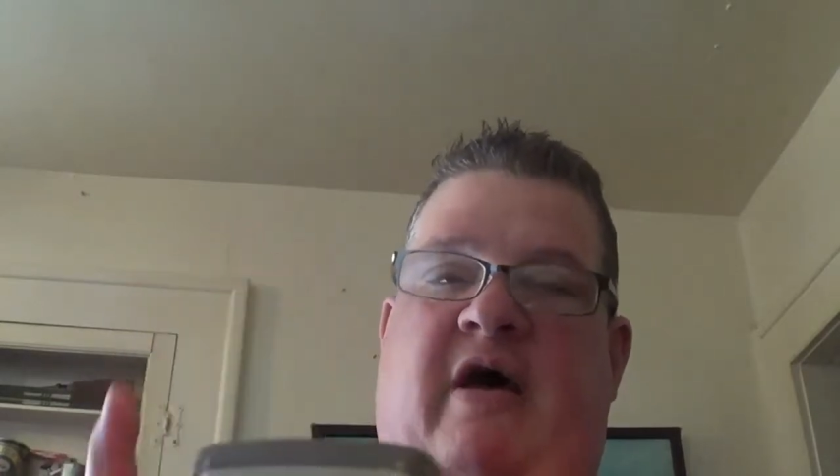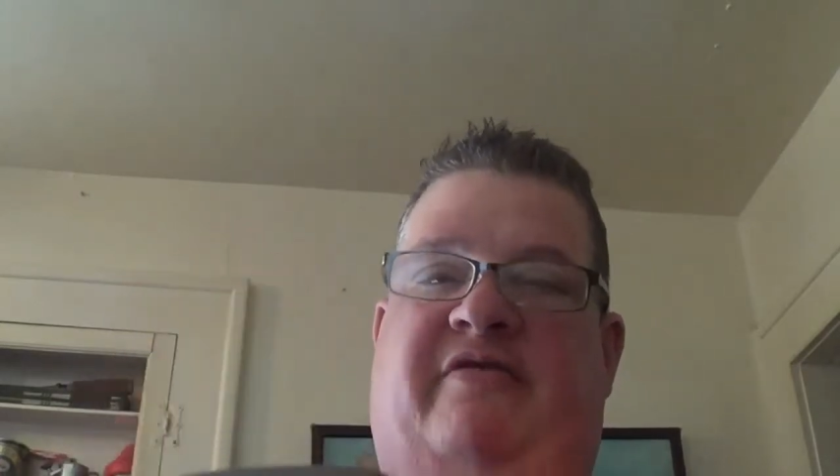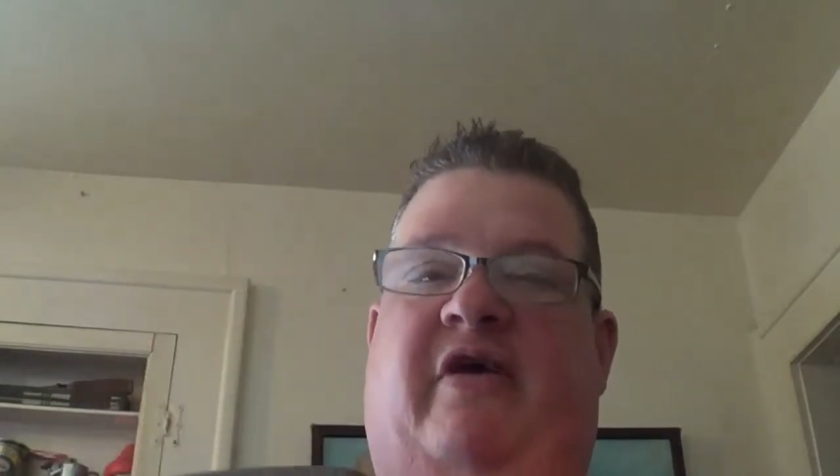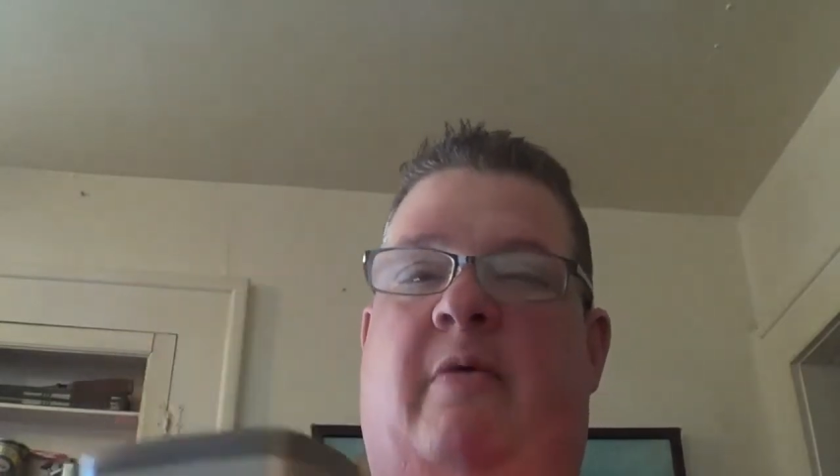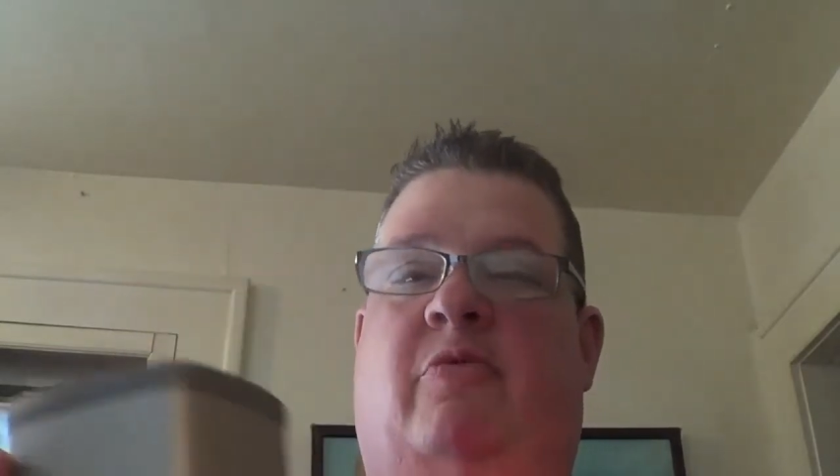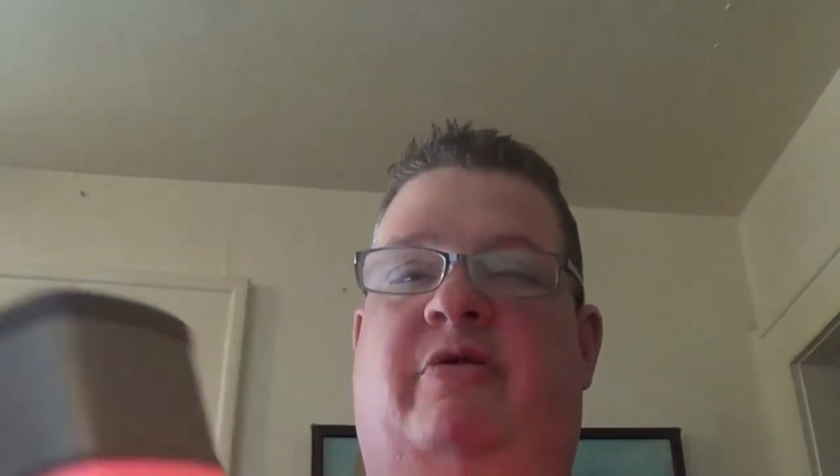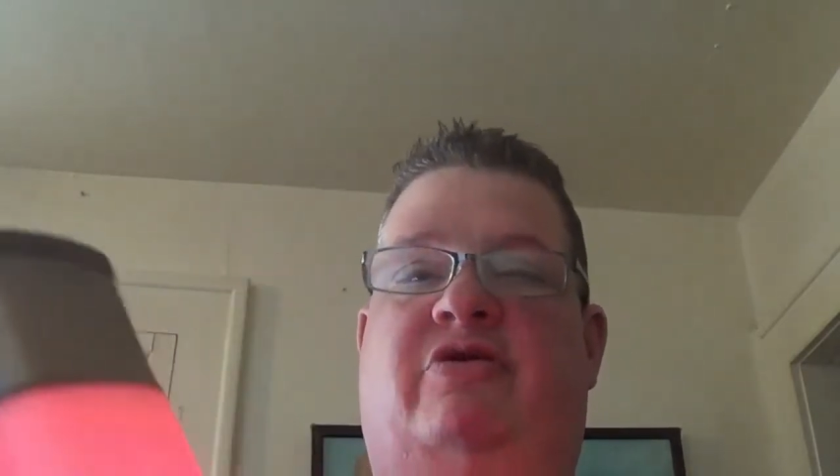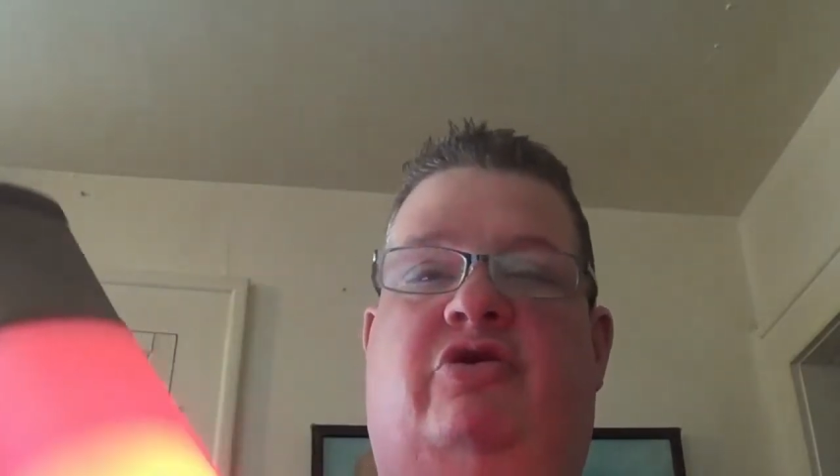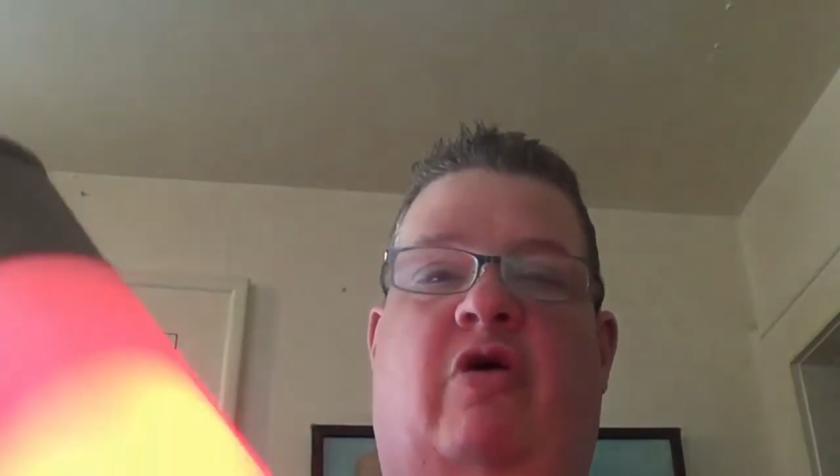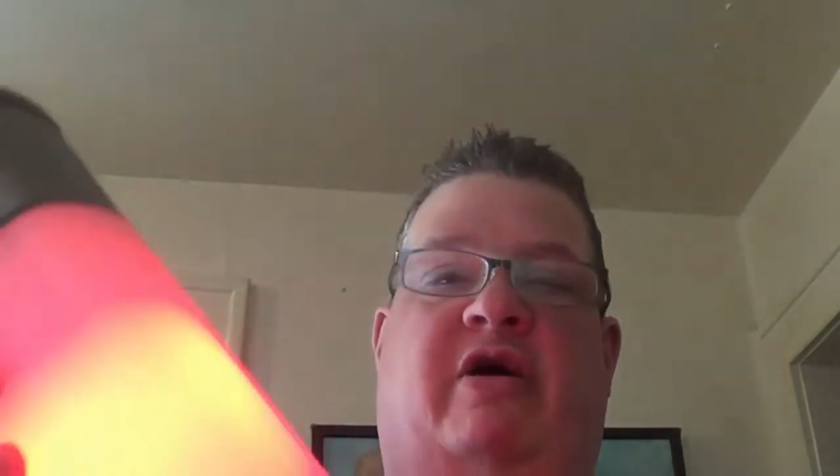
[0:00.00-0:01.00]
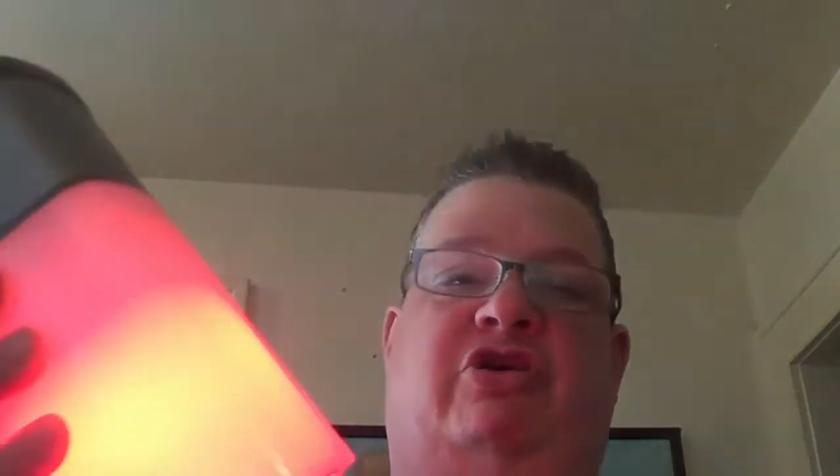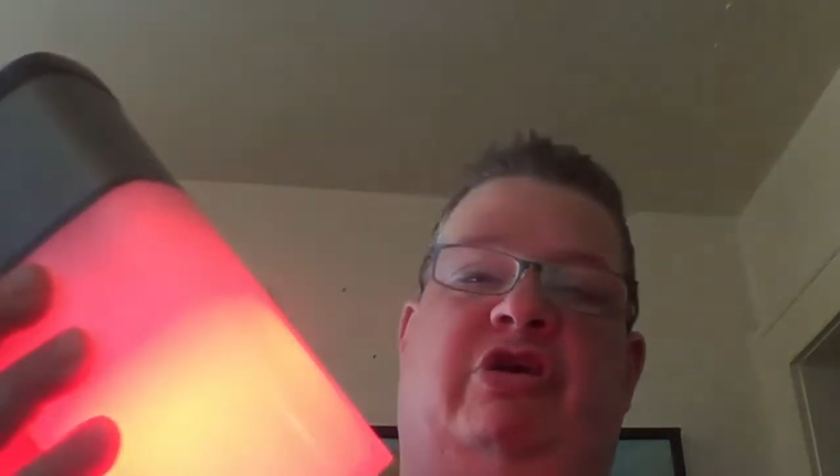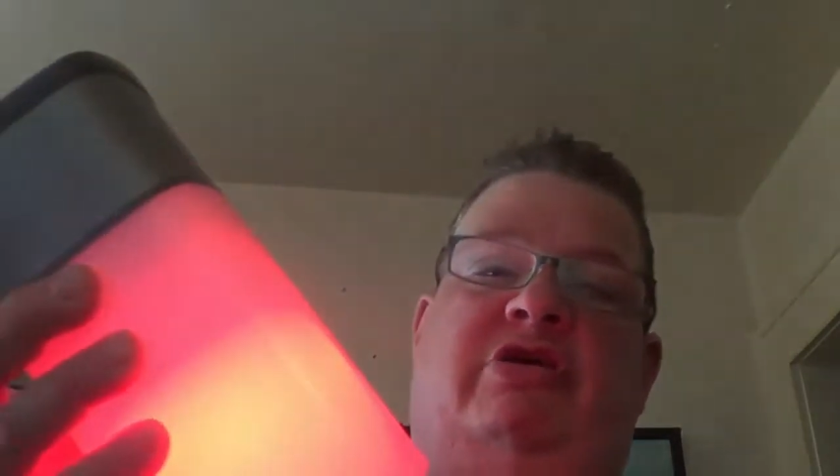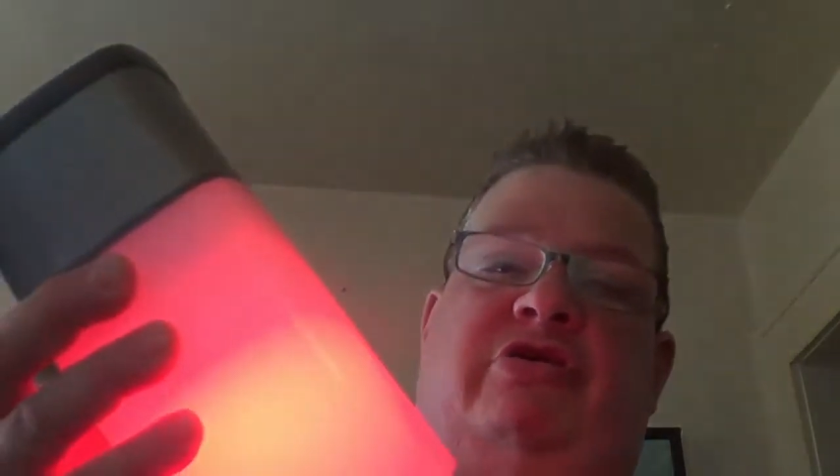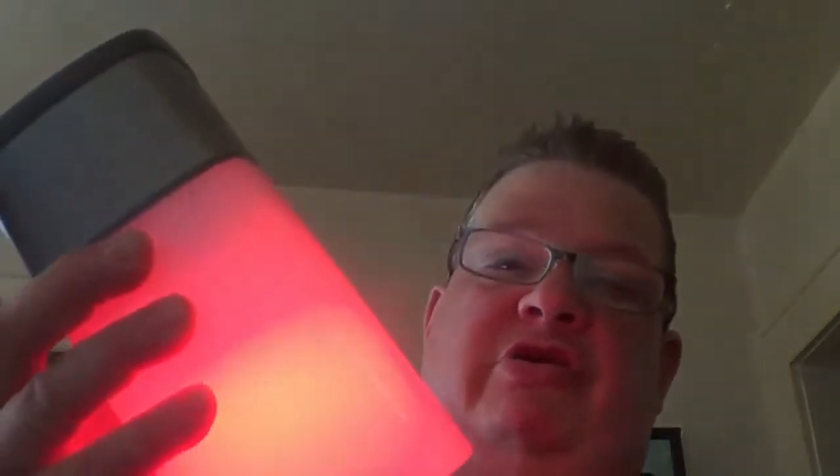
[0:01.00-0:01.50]
does come with
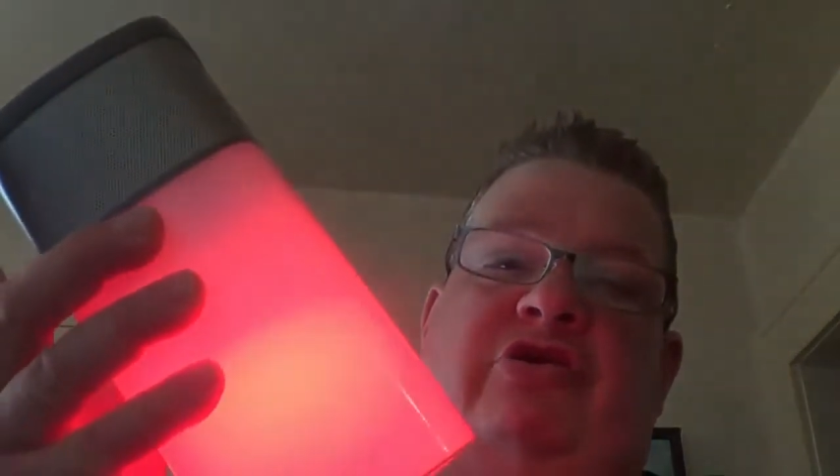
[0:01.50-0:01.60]
instructions.